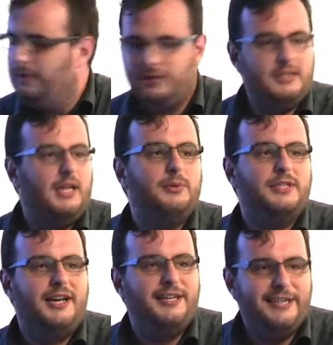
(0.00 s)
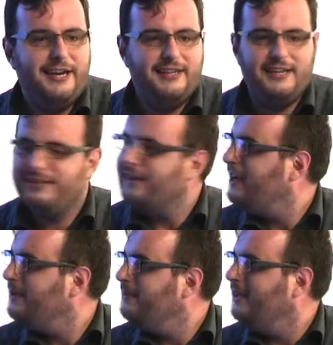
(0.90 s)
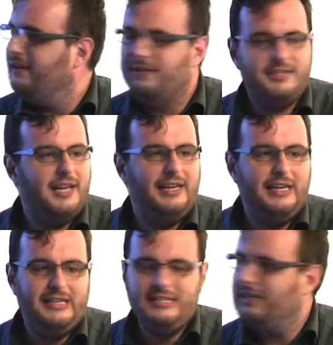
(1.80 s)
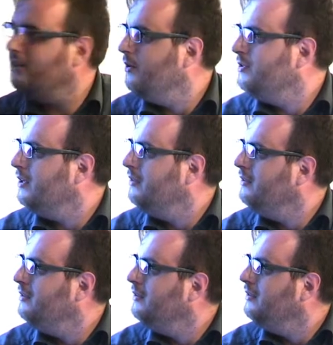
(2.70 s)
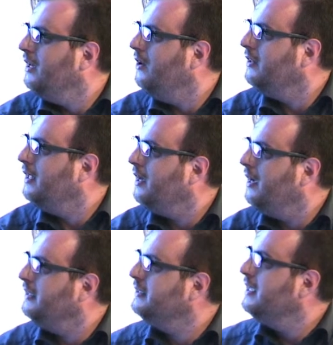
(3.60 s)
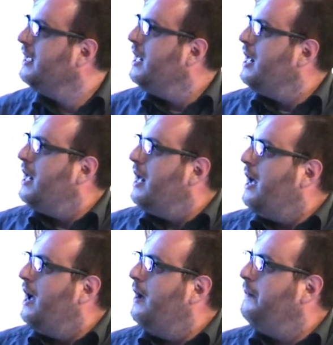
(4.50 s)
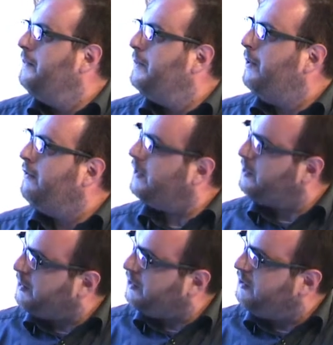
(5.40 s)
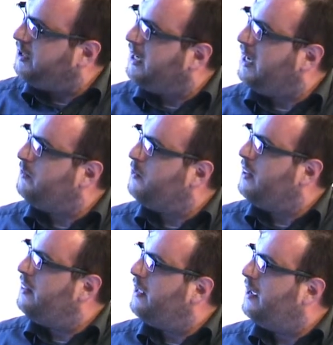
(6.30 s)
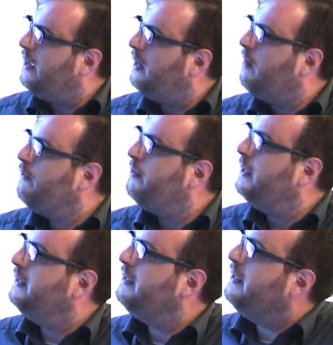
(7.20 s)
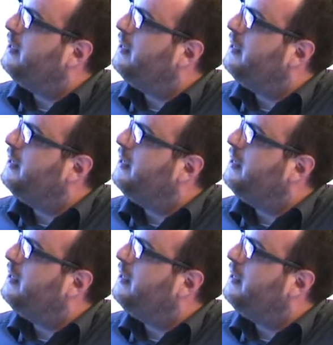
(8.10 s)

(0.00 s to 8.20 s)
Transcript: because that was the idea at that time, and sadly it still goes on along that lines. The perfect opportunity came when the government